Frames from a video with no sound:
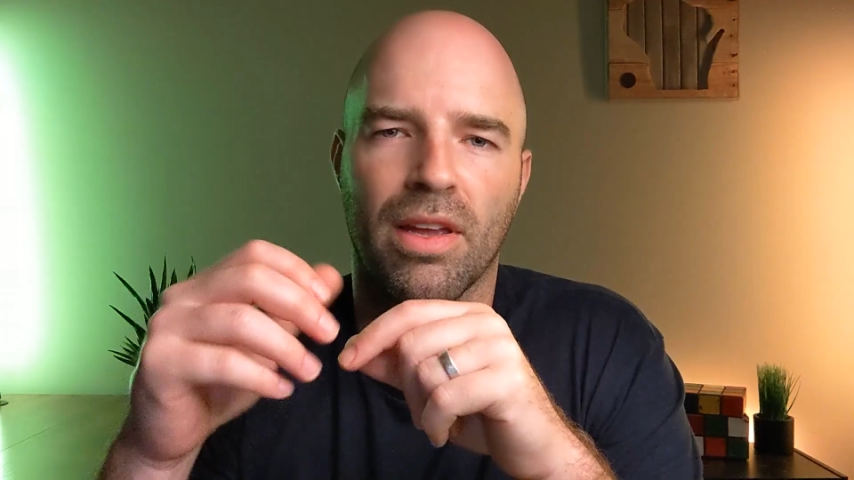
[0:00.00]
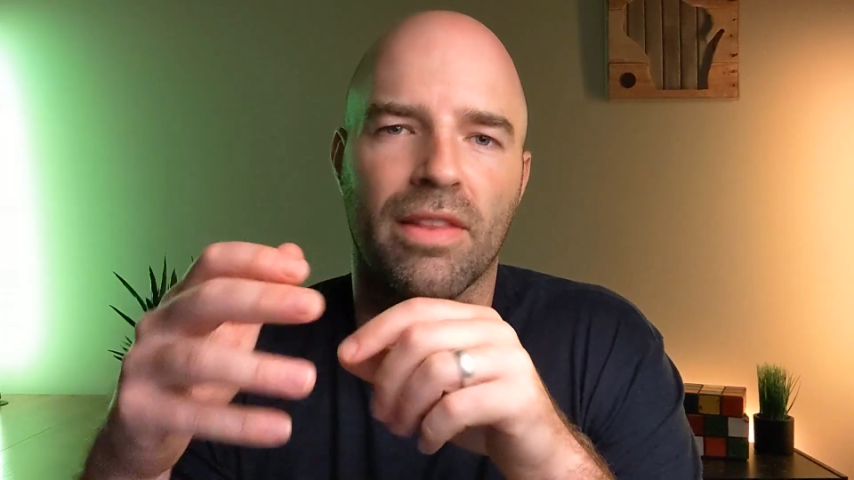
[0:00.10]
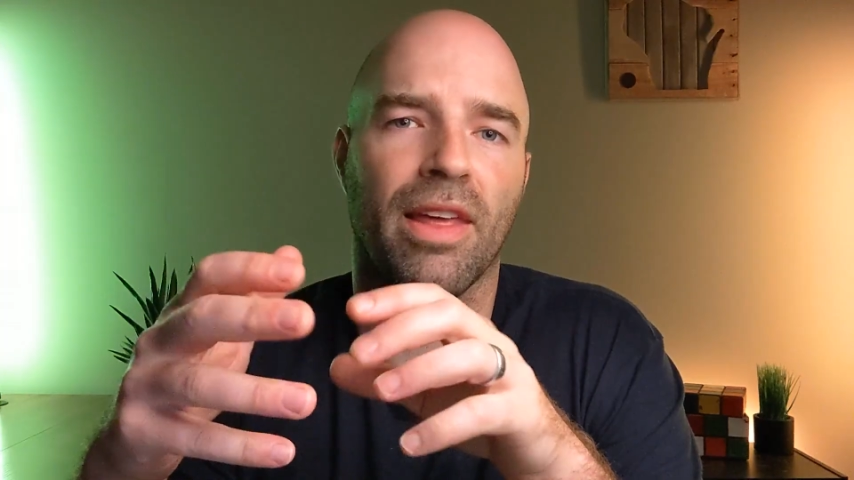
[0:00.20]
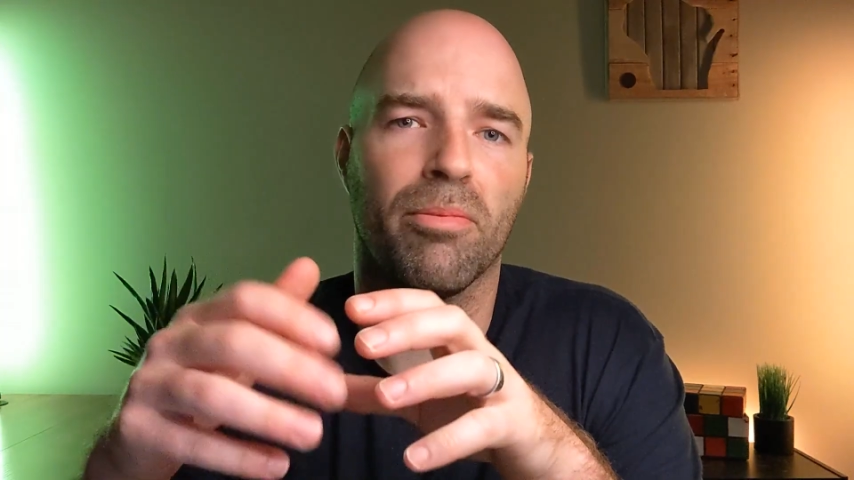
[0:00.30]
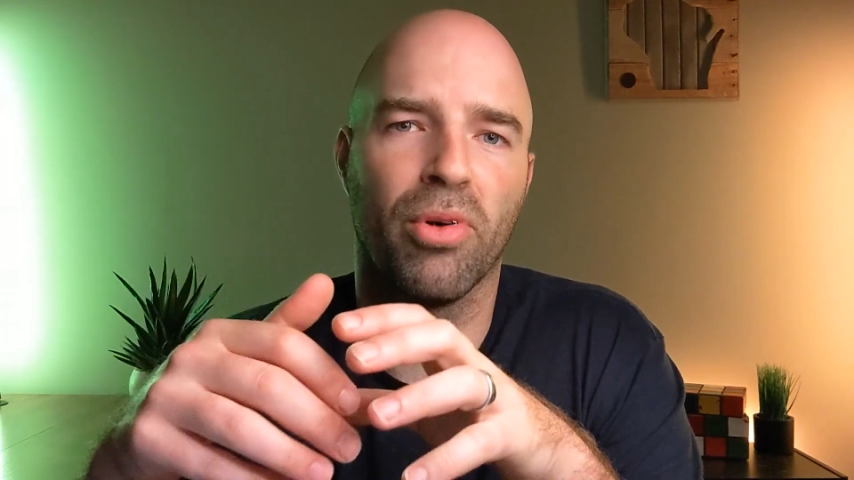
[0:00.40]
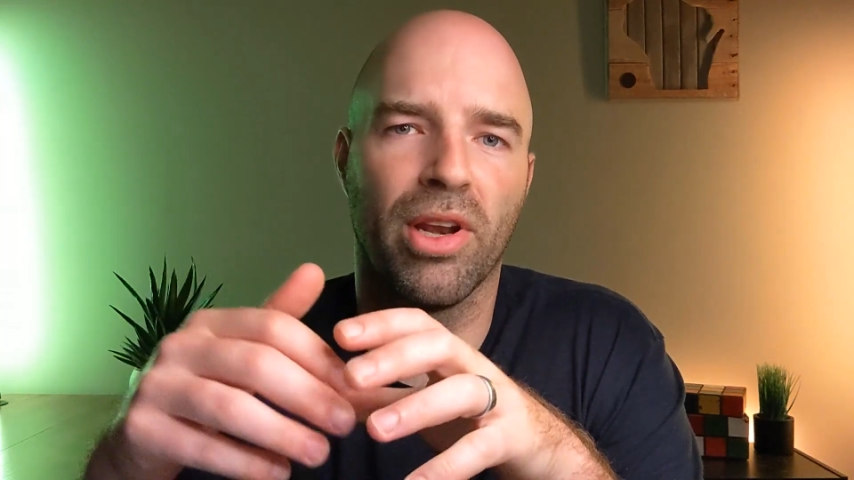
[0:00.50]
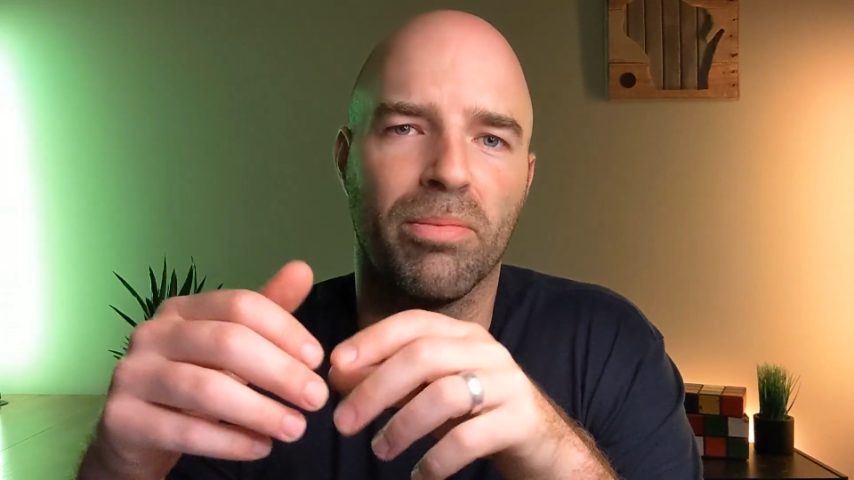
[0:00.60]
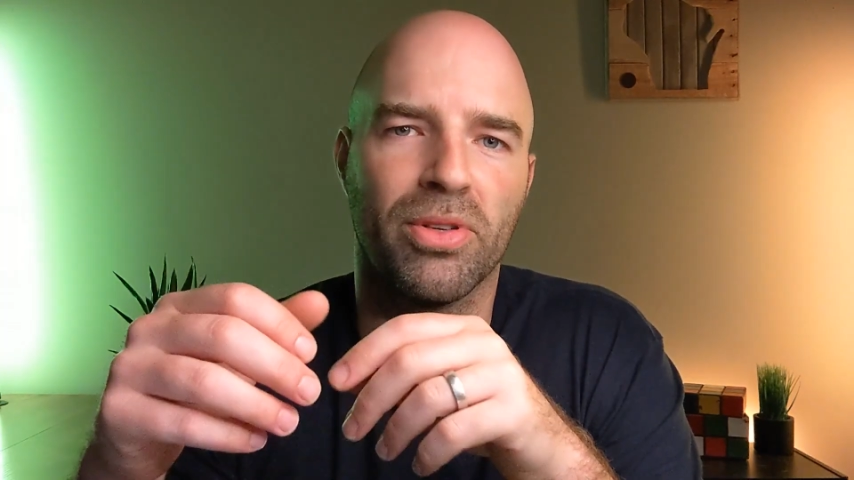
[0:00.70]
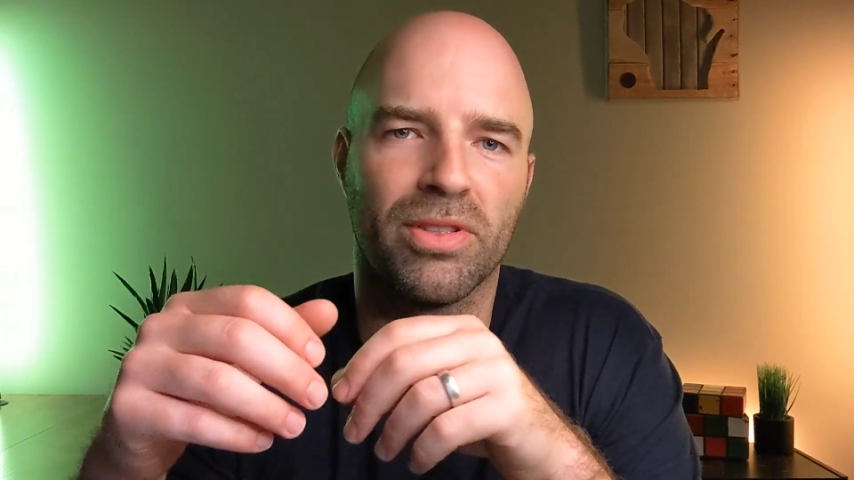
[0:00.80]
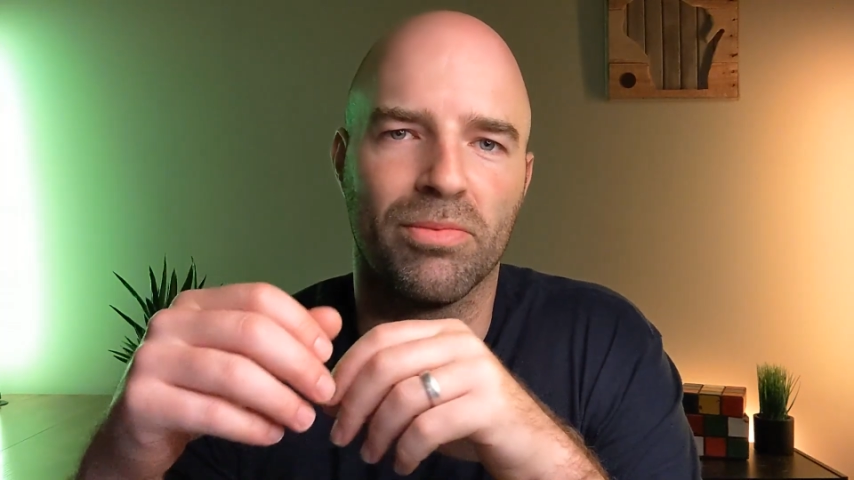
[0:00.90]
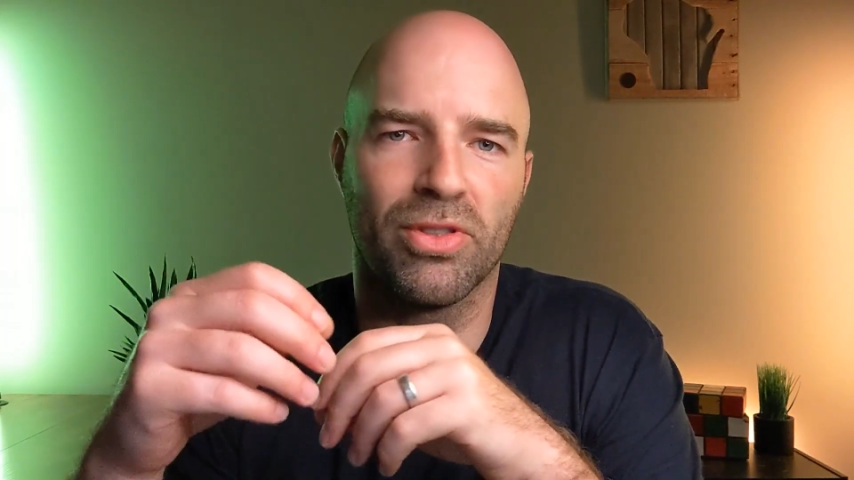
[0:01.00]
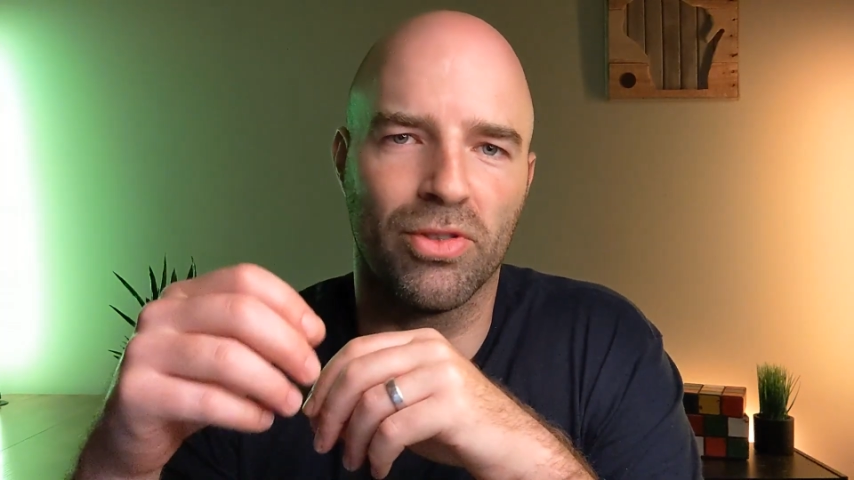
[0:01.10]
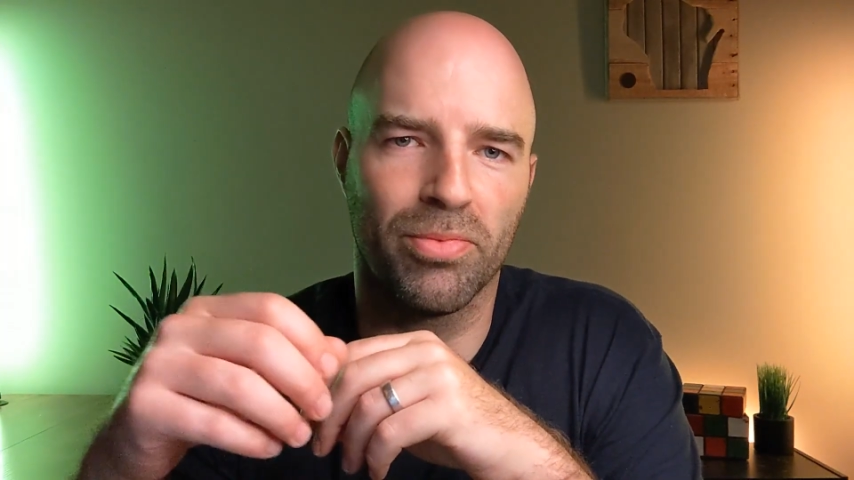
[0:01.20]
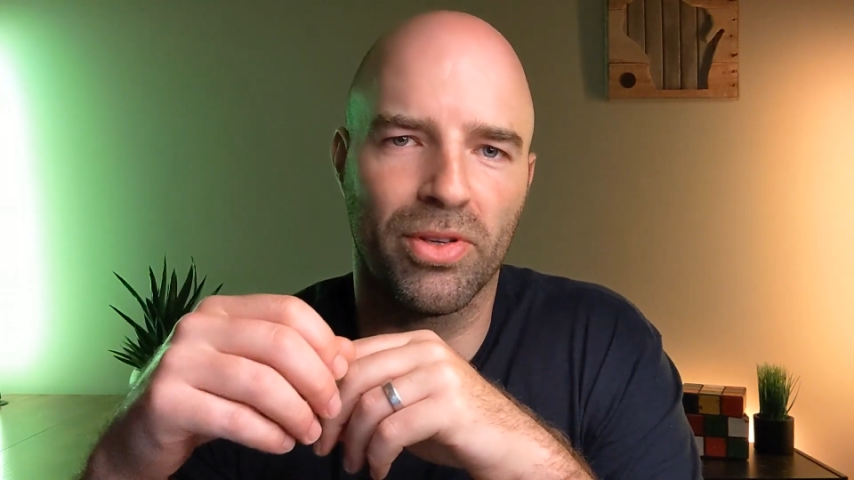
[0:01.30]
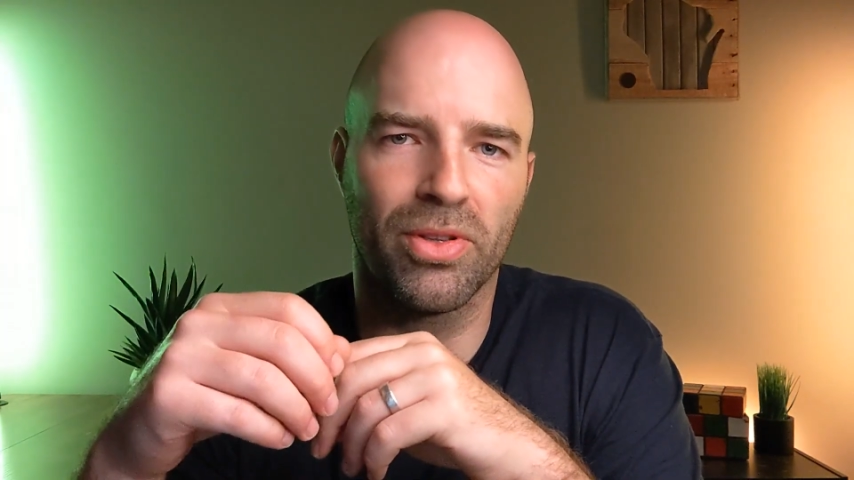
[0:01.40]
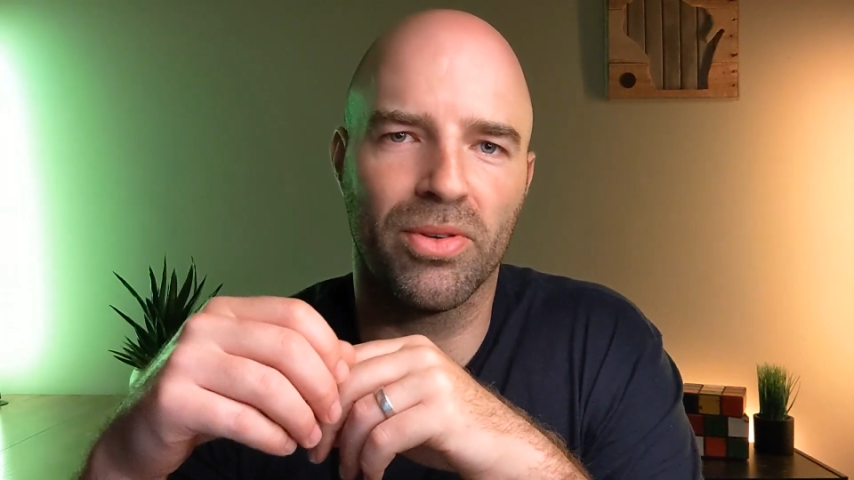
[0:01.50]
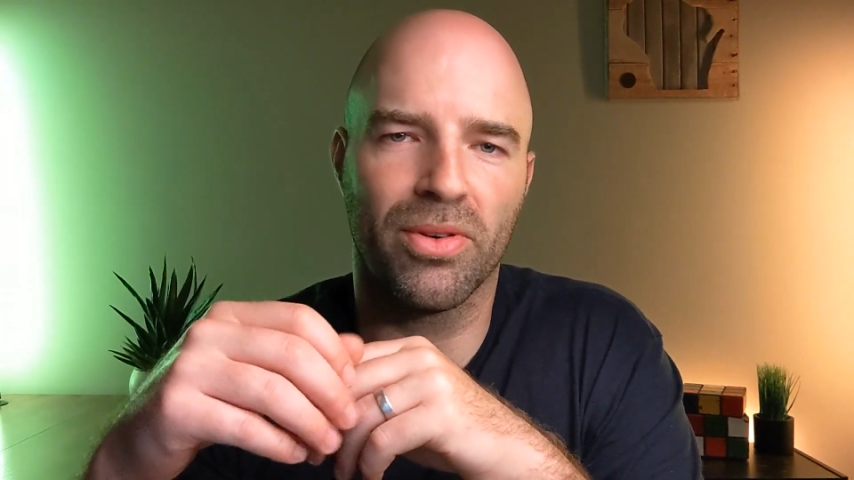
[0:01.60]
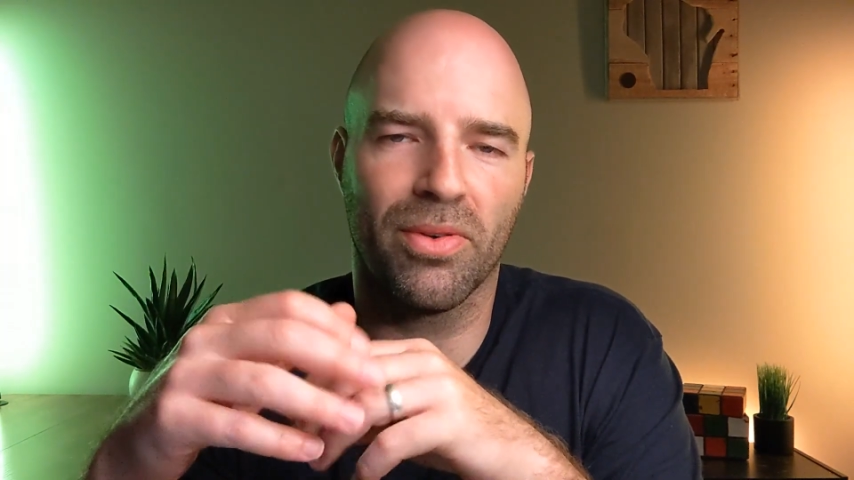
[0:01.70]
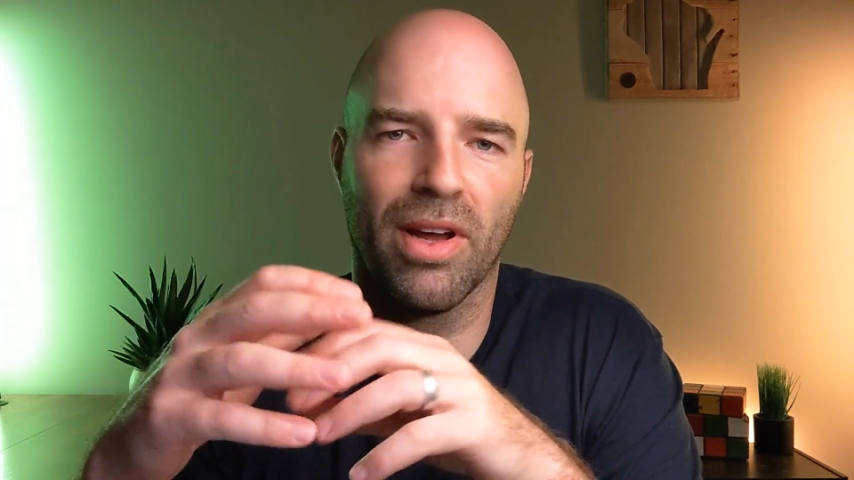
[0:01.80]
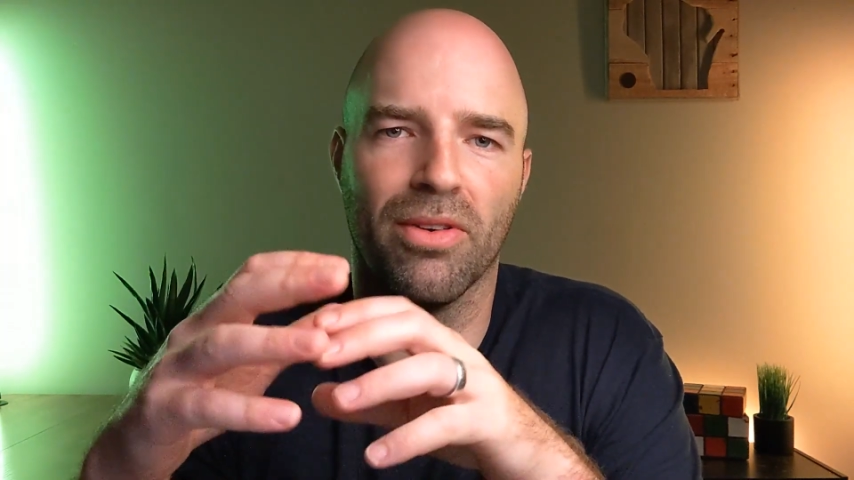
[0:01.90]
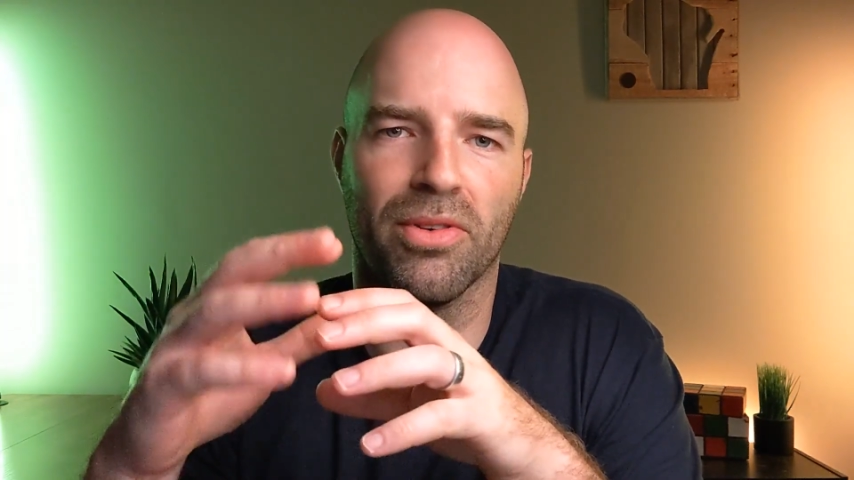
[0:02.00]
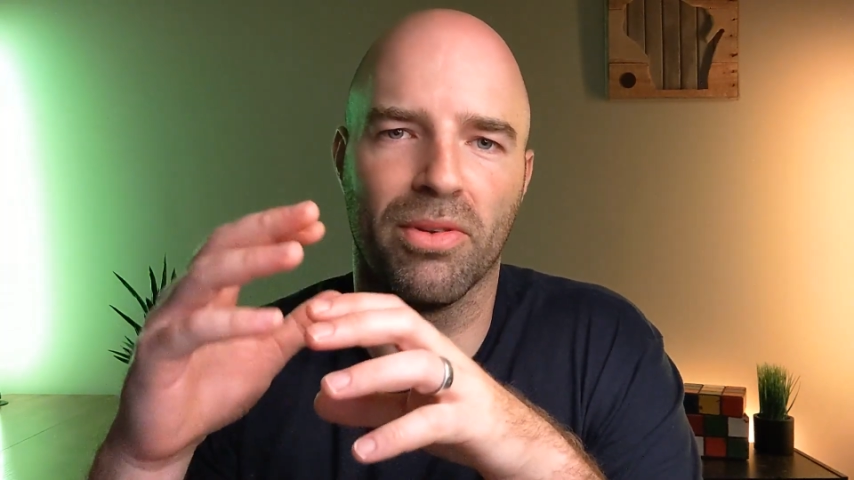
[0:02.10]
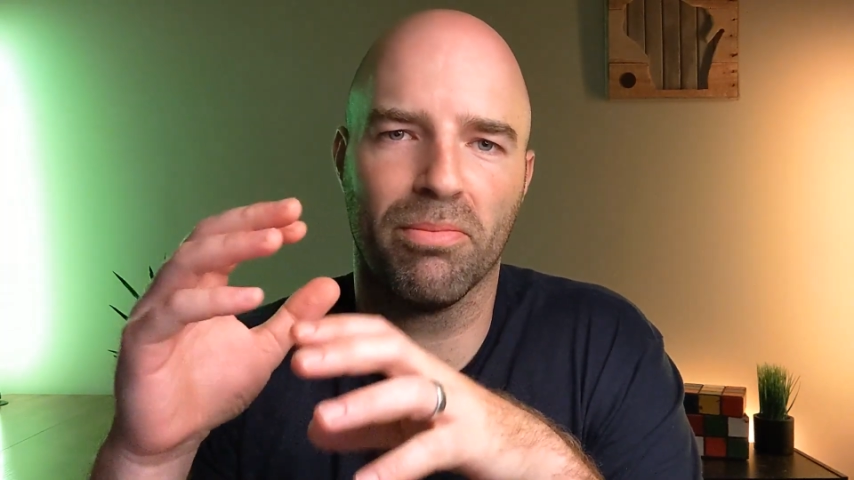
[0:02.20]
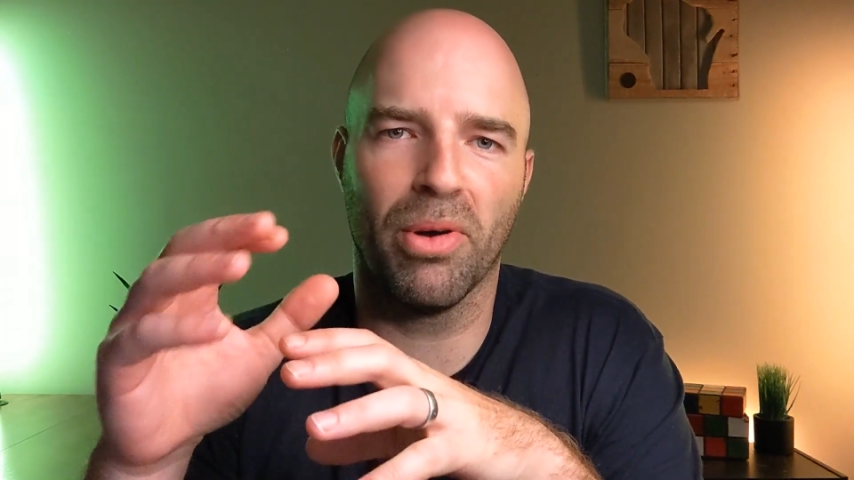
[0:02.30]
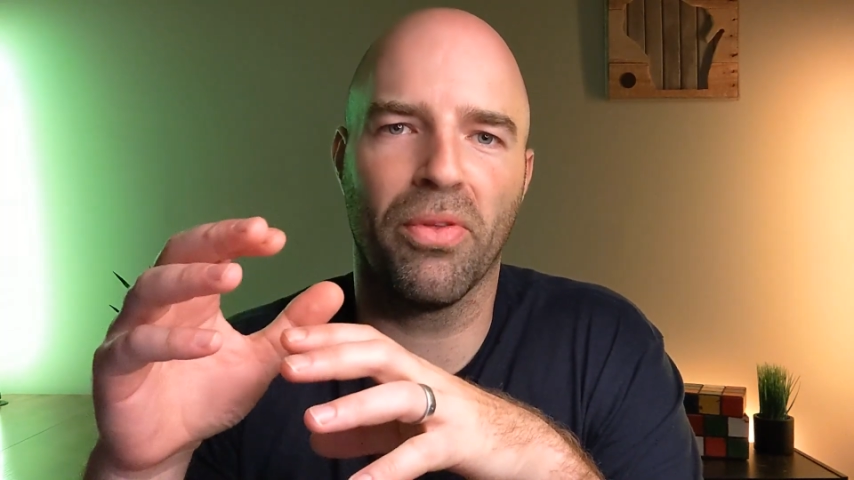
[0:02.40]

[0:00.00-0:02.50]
At that point I put some super glue around